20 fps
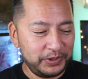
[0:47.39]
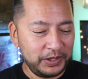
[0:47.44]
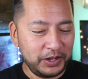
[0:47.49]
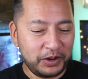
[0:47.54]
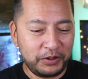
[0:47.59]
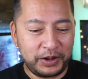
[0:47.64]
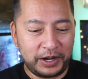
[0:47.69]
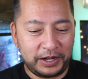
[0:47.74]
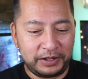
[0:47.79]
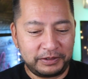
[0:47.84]

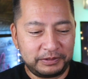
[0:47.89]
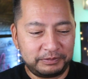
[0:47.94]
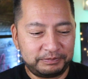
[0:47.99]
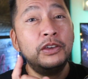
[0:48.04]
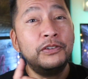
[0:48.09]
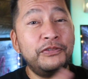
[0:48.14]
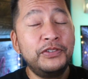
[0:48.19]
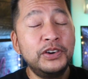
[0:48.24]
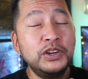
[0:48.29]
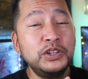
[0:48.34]
All right.
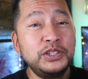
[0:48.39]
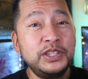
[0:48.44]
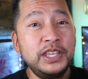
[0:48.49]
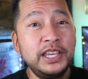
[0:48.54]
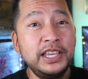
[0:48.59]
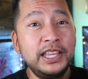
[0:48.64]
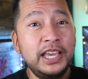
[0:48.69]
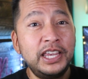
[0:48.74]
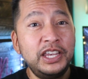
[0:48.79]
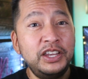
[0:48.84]
The first
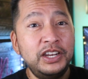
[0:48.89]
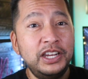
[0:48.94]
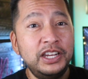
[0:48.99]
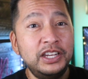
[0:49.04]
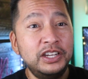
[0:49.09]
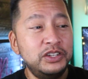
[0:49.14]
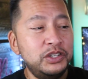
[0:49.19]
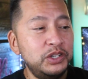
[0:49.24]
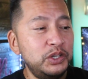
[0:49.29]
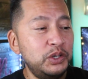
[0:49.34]
thing that you need
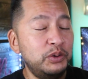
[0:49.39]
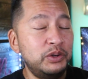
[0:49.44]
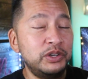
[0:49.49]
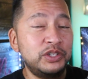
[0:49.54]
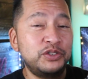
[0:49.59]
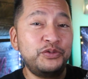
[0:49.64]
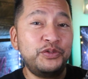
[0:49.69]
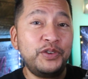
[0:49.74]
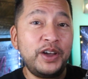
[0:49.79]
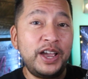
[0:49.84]
to do
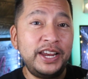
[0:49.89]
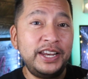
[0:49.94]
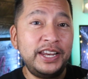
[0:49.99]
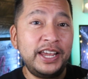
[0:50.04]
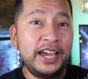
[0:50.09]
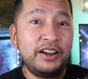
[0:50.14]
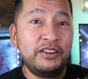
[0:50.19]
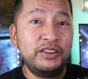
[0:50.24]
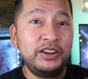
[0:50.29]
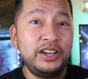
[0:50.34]
is find
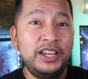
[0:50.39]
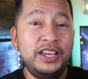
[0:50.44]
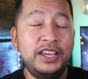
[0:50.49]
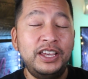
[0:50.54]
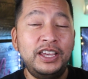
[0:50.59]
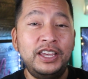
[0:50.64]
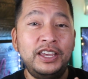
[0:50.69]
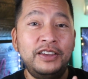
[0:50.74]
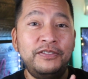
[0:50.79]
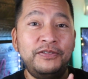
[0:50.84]
out
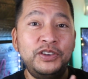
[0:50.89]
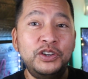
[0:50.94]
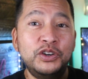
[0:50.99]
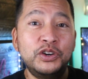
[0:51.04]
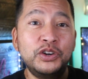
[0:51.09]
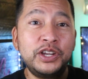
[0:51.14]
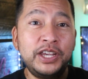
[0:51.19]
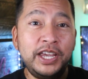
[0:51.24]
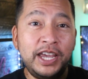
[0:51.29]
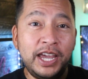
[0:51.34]
if
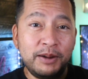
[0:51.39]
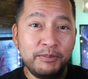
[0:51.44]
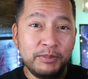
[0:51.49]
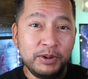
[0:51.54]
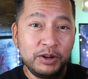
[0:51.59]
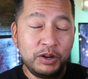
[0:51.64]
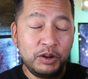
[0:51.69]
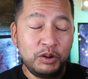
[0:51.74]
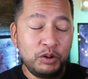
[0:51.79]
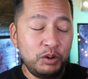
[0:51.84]
your
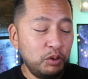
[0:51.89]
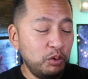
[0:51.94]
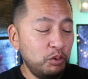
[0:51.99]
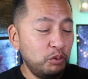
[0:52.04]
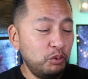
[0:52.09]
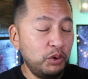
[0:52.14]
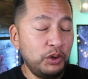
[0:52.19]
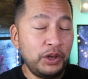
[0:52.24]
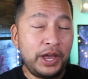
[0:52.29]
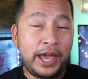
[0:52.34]
camera
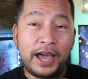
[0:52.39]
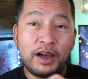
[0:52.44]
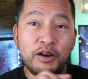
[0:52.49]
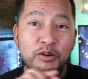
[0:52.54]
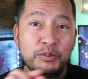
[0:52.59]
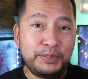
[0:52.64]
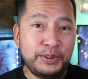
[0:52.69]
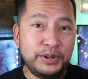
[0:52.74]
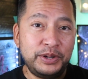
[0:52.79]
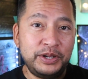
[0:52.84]
will
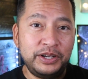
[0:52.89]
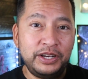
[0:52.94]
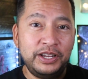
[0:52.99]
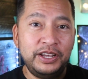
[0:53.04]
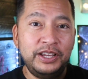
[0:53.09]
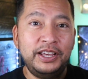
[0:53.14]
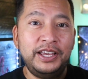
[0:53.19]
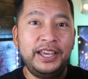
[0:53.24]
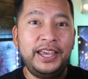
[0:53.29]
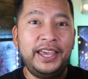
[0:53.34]
output
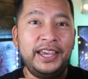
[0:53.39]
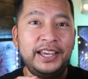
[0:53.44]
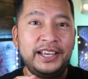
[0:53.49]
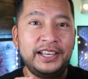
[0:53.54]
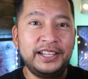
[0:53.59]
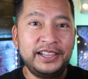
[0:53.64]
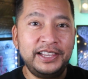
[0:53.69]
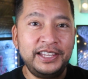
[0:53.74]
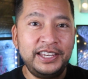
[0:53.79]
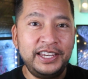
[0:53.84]
a
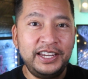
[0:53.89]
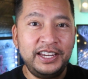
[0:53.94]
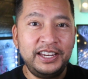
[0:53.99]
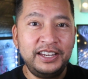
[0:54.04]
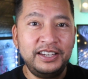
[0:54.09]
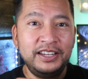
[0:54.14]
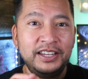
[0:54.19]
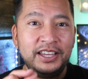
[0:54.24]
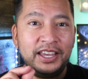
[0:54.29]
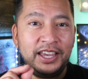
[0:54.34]

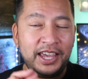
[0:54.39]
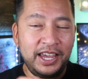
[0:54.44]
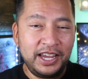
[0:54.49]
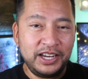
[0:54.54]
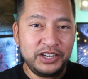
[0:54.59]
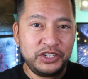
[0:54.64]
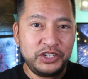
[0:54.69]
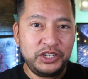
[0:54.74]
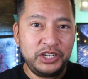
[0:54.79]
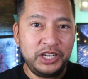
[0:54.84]
clean
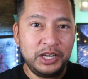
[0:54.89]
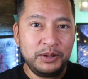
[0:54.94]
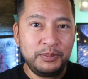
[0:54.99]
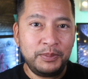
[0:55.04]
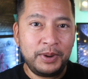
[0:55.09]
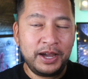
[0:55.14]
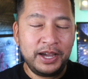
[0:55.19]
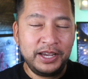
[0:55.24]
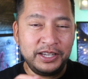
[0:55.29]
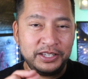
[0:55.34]

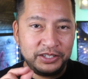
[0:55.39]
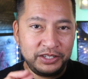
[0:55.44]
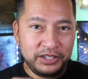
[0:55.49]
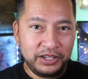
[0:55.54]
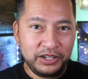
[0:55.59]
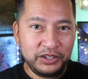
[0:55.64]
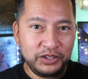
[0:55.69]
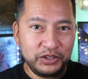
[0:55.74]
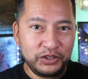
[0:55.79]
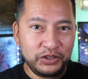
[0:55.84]
HDMI
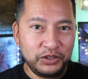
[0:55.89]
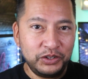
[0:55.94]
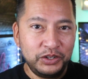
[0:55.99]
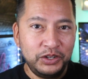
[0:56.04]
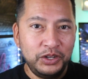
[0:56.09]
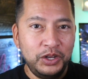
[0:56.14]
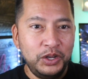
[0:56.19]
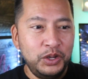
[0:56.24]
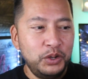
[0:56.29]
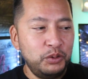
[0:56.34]
signal,
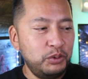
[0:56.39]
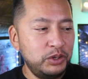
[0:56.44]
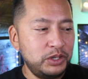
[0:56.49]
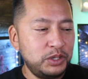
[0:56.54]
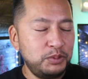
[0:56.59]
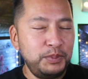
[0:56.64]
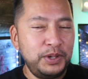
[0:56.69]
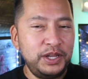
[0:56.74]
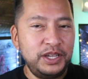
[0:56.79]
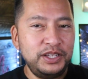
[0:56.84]

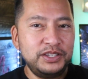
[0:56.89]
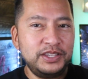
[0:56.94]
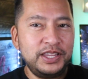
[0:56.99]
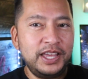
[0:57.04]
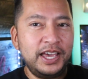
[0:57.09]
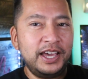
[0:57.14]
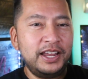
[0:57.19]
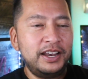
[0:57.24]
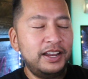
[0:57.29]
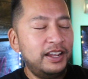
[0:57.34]
which means
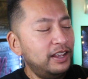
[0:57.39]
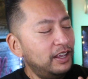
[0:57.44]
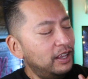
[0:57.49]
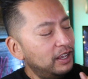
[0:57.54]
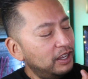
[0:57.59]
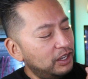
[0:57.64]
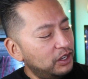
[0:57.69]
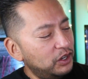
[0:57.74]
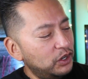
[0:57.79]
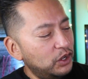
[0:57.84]
that,
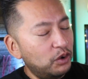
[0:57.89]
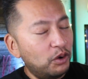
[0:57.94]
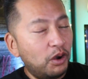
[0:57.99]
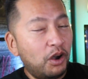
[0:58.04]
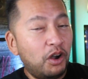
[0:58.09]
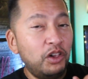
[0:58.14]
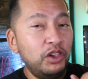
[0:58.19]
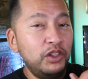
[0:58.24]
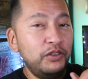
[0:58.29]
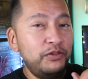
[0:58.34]
you know,
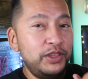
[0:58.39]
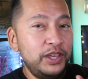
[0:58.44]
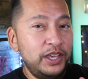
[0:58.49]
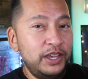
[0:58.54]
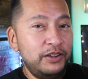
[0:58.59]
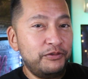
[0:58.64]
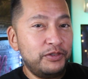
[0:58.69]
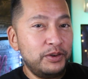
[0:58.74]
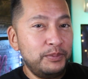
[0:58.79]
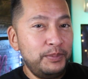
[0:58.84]
all of the
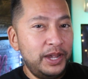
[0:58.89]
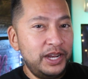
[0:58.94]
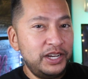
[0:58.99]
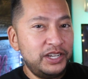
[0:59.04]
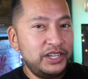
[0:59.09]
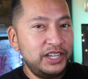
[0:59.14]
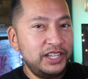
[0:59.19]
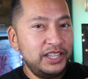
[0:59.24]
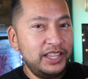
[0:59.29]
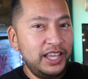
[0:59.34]

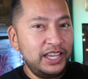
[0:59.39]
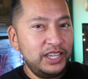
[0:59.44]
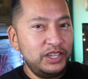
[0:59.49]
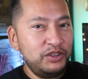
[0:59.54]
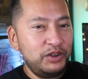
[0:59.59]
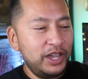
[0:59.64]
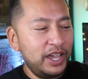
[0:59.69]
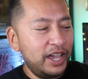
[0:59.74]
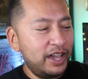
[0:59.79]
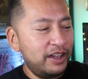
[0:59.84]
information that
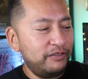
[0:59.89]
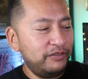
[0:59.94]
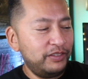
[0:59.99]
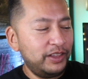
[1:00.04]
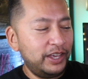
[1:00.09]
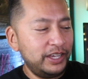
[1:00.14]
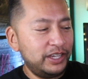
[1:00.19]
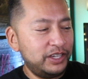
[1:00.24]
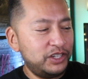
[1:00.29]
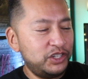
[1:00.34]
you have,
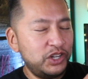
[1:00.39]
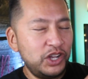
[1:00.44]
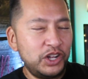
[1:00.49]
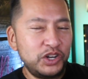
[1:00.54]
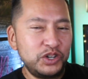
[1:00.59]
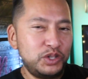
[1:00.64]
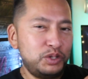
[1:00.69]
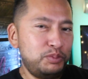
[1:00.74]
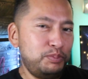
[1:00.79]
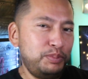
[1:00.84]
like
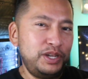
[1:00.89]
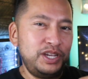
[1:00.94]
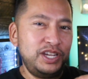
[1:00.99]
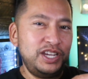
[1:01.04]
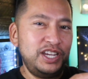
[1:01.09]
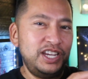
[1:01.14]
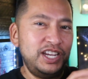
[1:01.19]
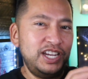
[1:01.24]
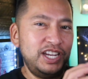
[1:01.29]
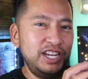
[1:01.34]
shutter
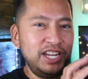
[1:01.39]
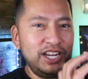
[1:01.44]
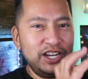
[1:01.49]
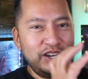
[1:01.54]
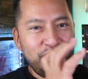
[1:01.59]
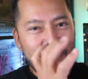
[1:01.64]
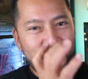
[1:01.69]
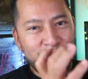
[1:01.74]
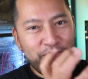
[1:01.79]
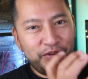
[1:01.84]
speed and
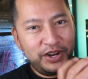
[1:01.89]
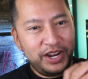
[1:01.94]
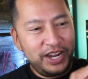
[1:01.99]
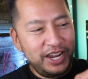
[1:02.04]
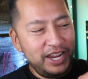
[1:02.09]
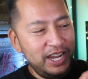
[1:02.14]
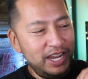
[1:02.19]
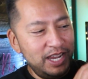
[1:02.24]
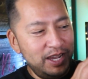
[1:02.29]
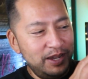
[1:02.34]
a
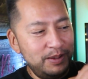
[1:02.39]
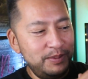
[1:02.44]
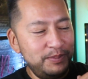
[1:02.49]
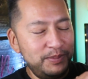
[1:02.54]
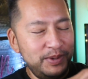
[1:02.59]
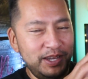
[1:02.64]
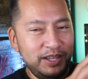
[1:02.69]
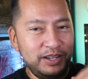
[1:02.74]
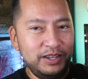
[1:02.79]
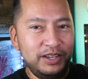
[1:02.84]
frame
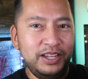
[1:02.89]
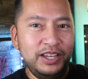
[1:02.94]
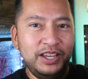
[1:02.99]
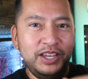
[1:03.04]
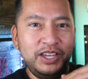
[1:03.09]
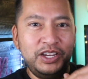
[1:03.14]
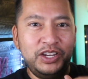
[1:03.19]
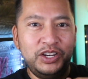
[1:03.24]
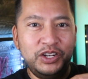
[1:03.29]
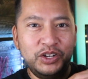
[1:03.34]
and,
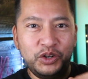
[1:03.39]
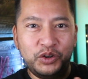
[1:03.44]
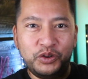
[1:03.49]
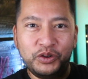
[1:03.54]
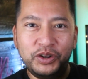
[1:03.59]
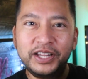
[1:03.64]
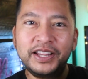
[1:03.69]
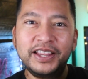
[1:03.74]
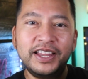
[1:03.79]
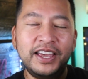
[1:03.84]
you know, grid